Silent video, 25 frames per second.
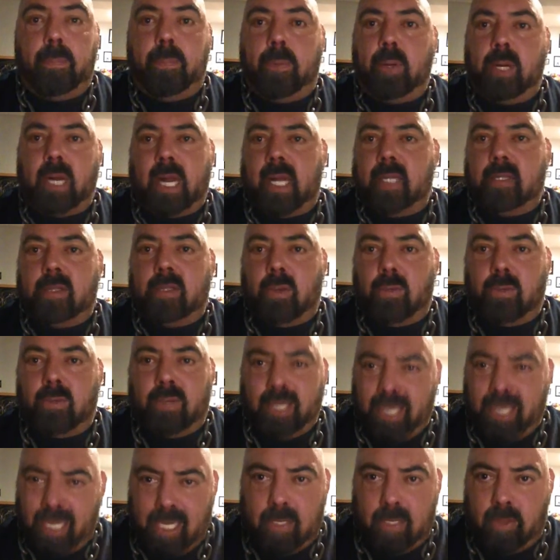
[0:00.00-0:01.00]
But I
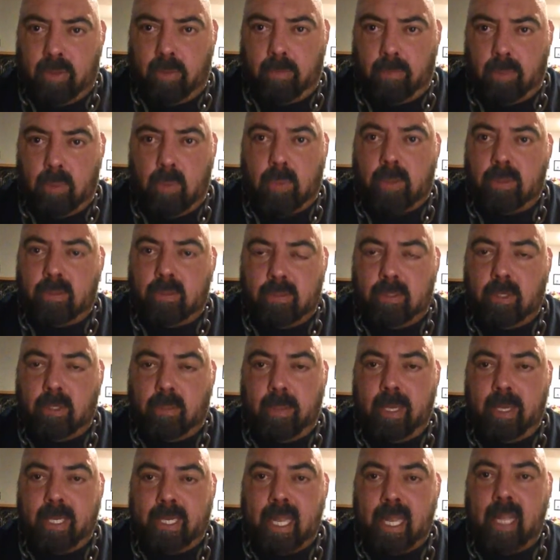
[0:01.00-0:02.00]
don't need them. You can still
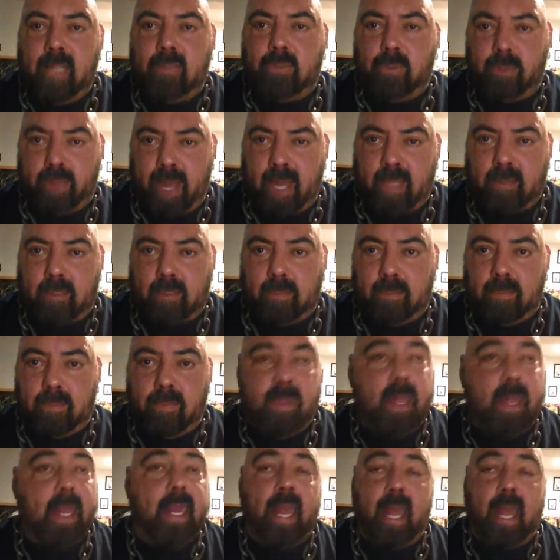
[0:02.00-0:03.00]
make gains without them.
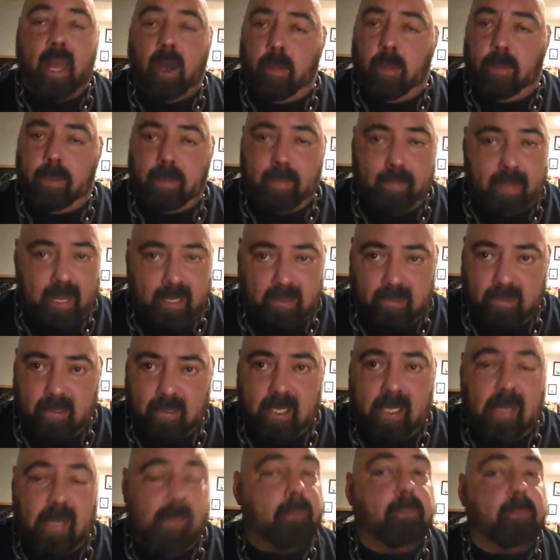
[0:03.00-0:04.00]
They help
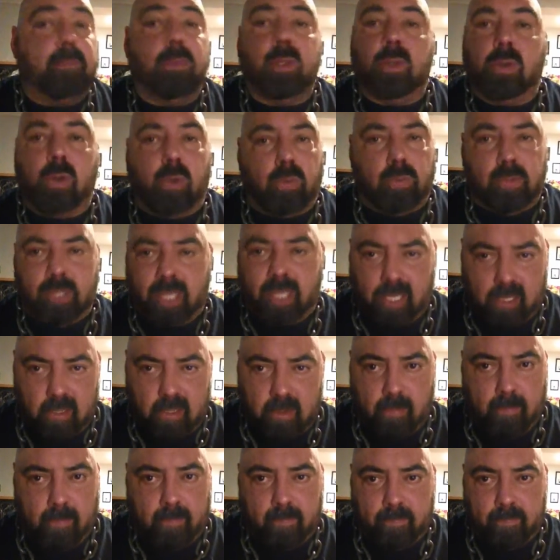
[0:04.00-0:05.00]
immensely. You don't need
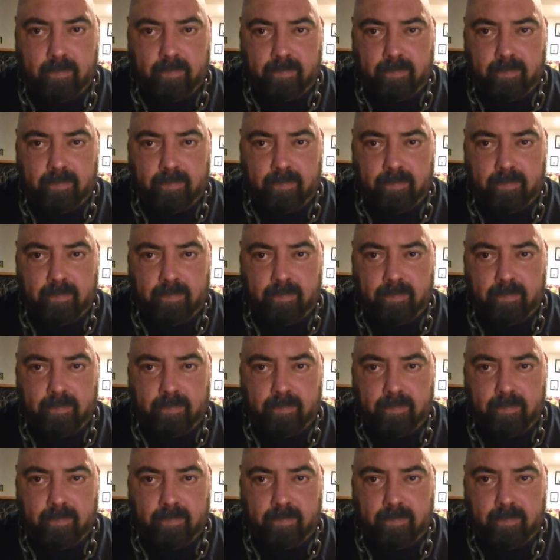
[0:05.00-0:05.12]
them.